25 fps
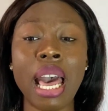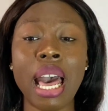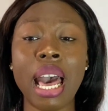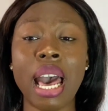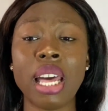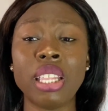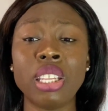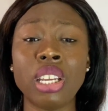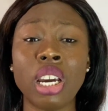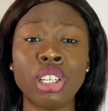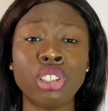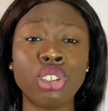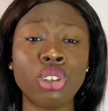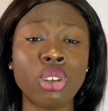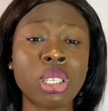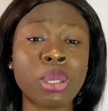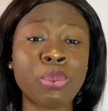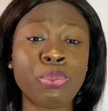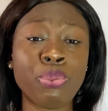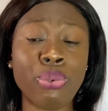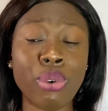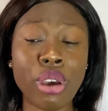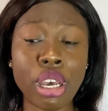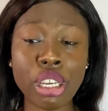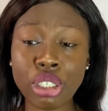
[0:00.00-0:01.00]
And they are
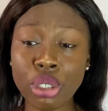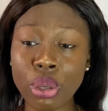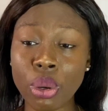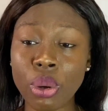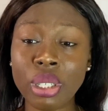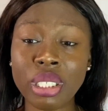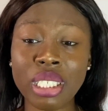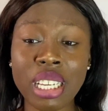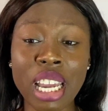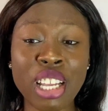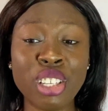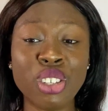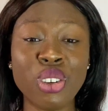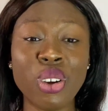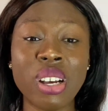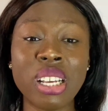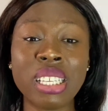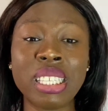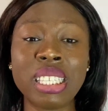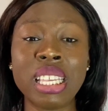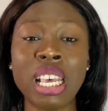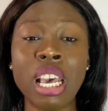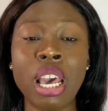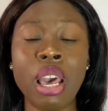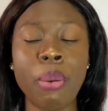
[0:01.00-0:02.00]
just pressured. They are
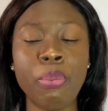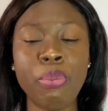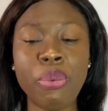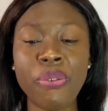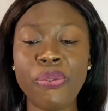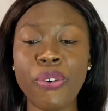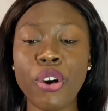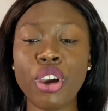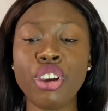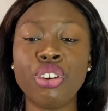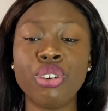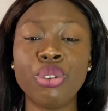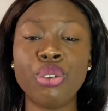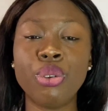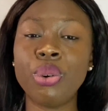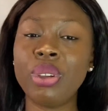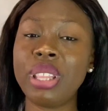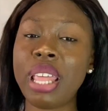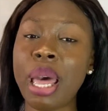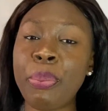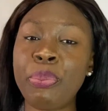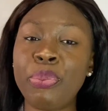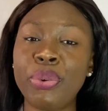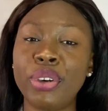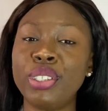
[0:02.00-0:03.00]
just, before you know,
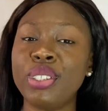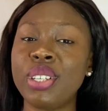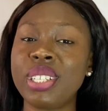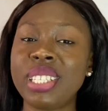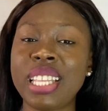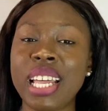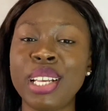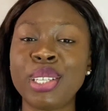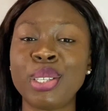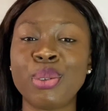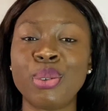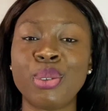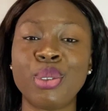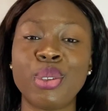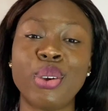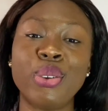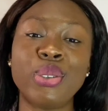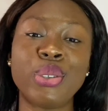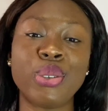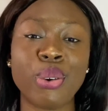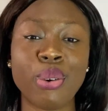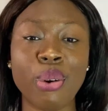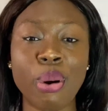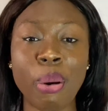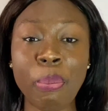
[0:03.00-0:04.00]
that pressure starts to turn
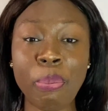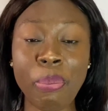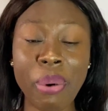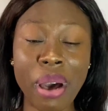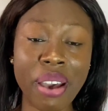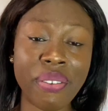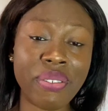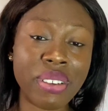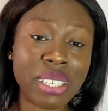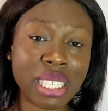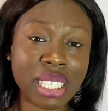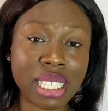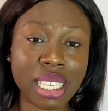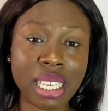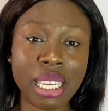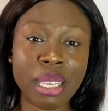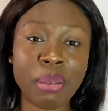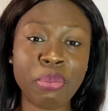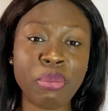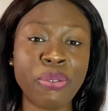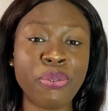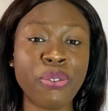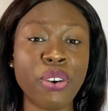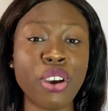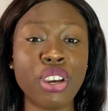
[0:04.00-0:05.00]
to
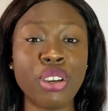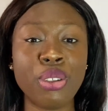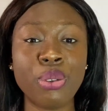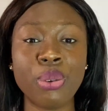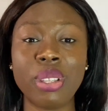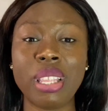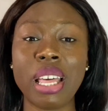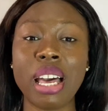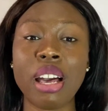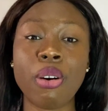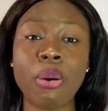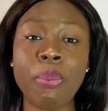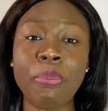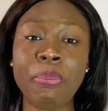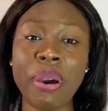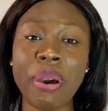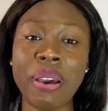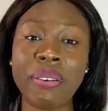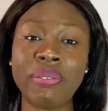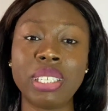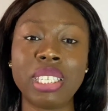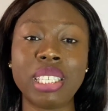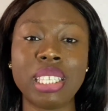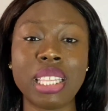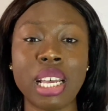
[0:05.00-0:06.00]
comparison. Before you know, that
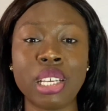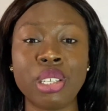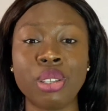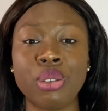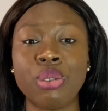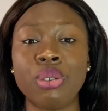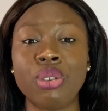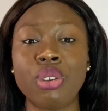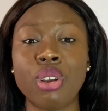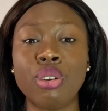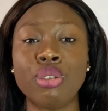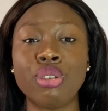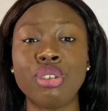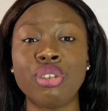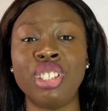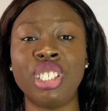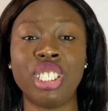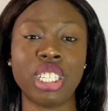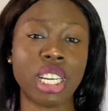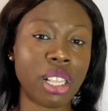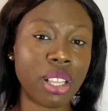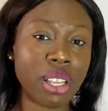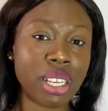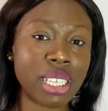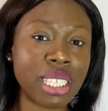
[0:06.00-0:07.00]
comparison starts to turn to
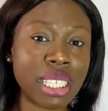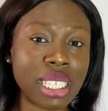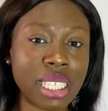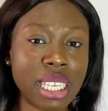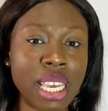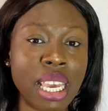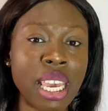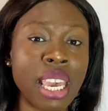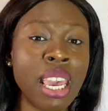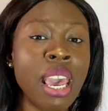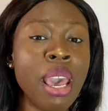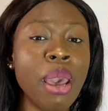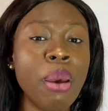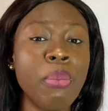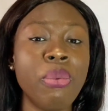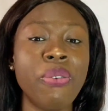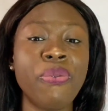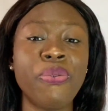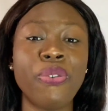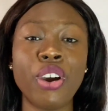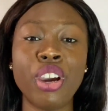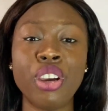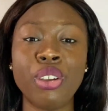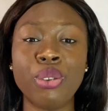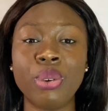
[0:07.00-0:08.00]
jealousy.
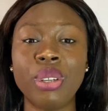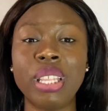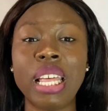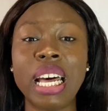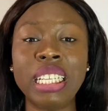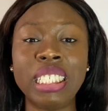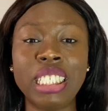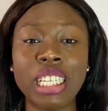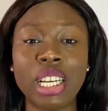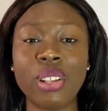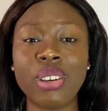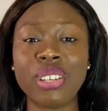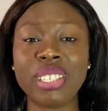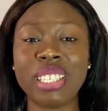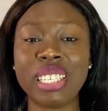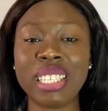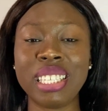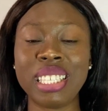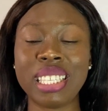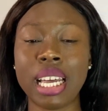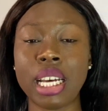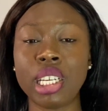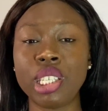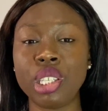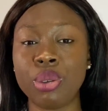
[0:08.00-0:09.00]
Before you know, that jealousy
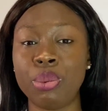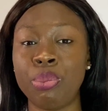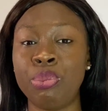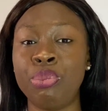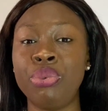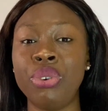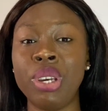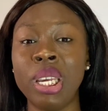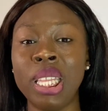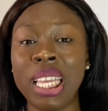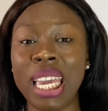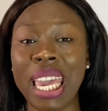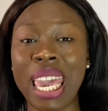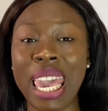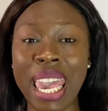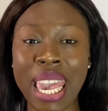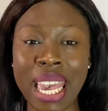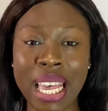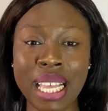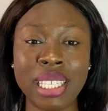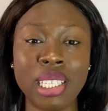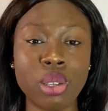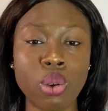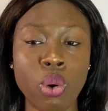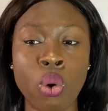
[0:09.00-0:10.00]
starts to breed
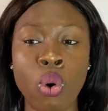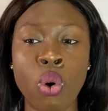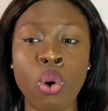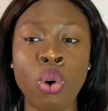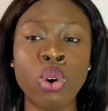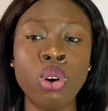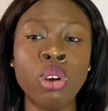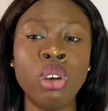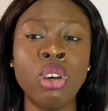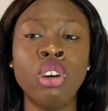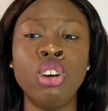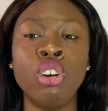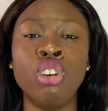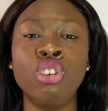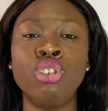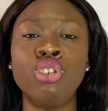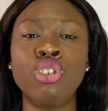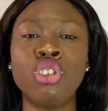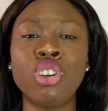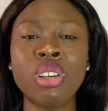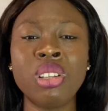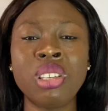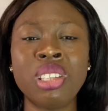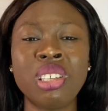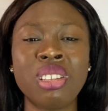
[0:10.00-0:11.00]
hate. Or you
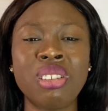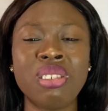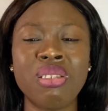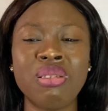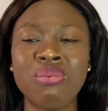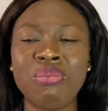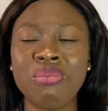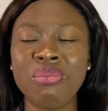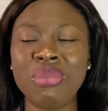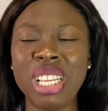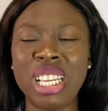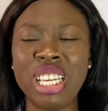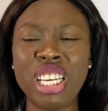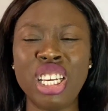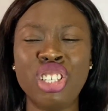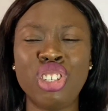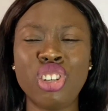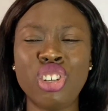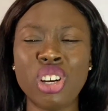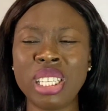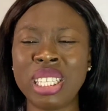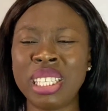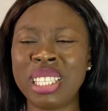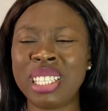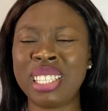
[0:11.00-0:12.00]
just, it
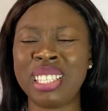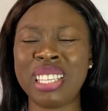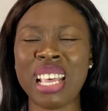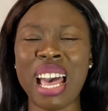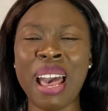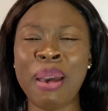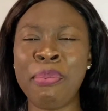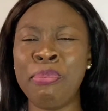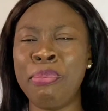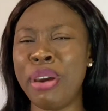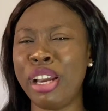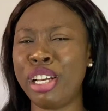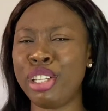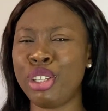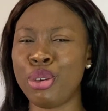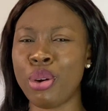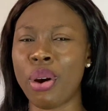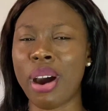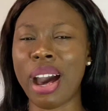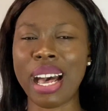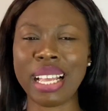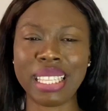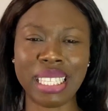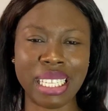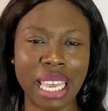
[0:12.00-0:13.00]
just makes your
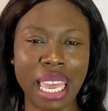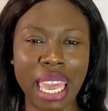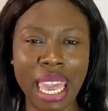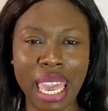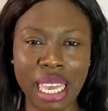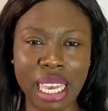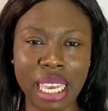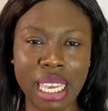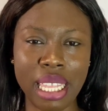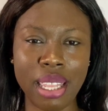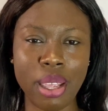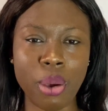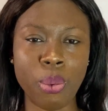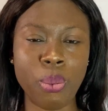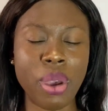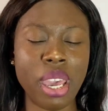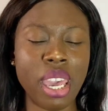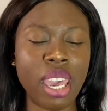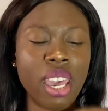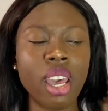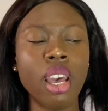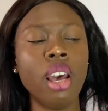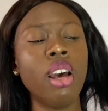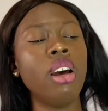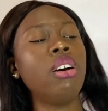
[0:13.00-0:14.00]
heart ache in a
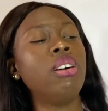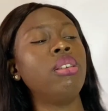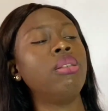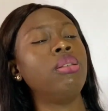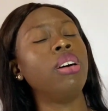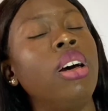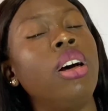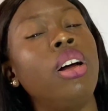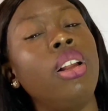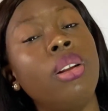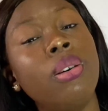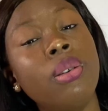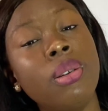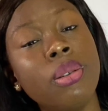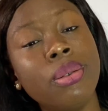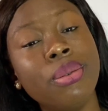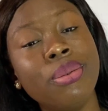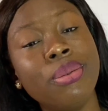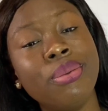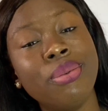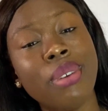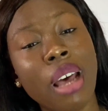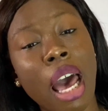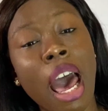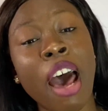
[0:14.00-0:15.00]
way. Hello,
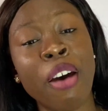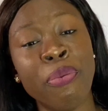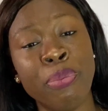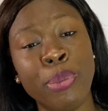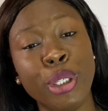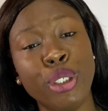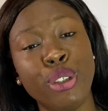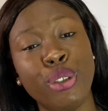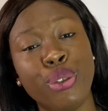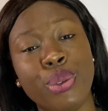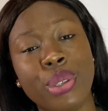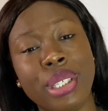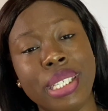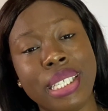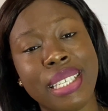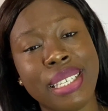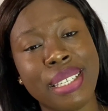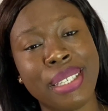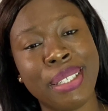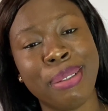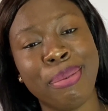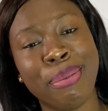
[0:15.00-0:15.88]
I've been through it.